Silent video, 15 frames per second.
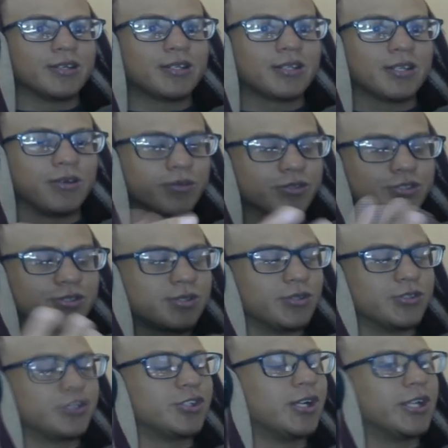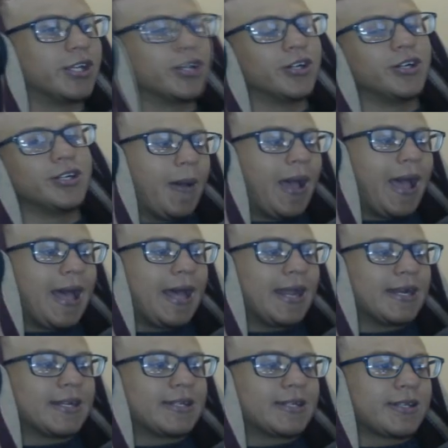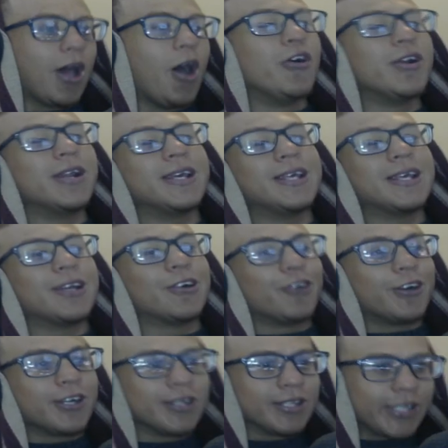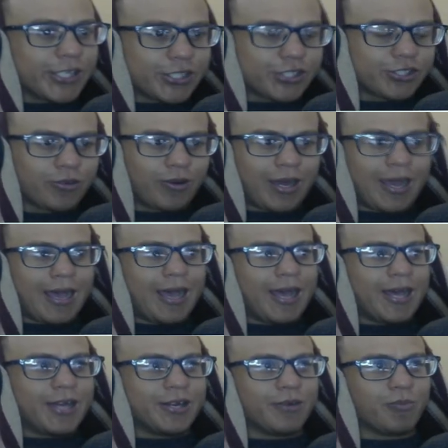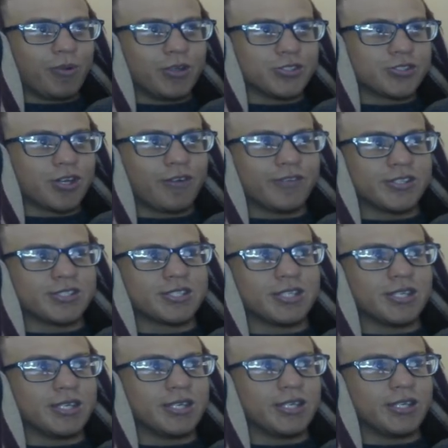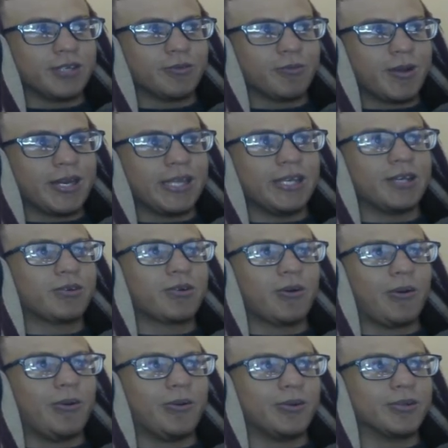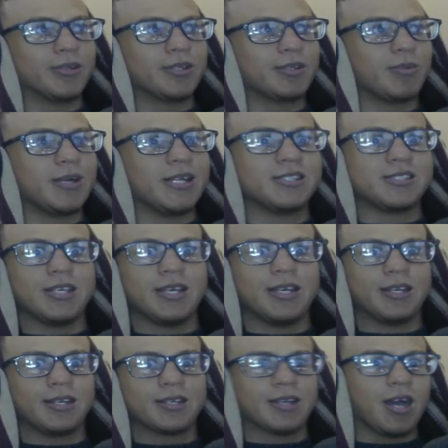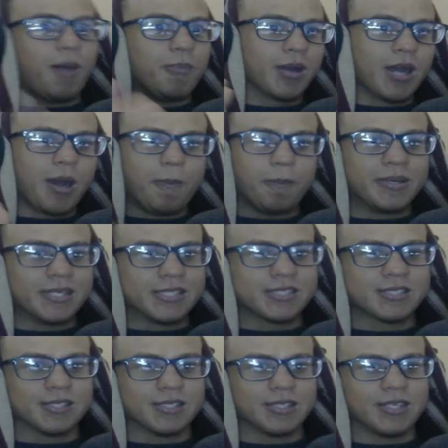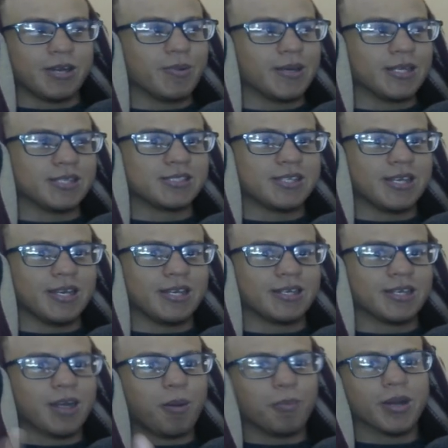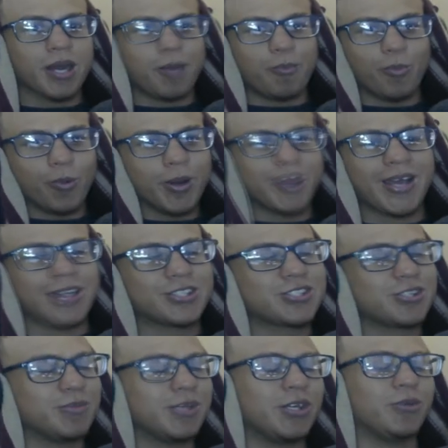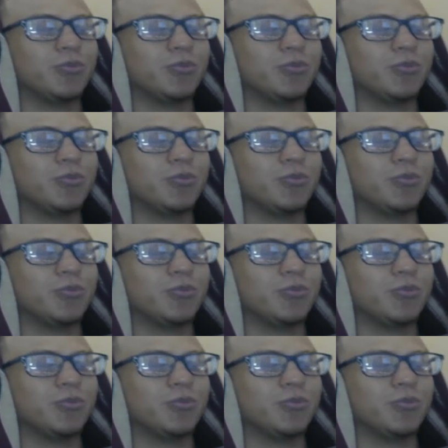it was really good. And the only real issue I had was obviously when he said gum gum pistol and when he said gum gum whip. That to me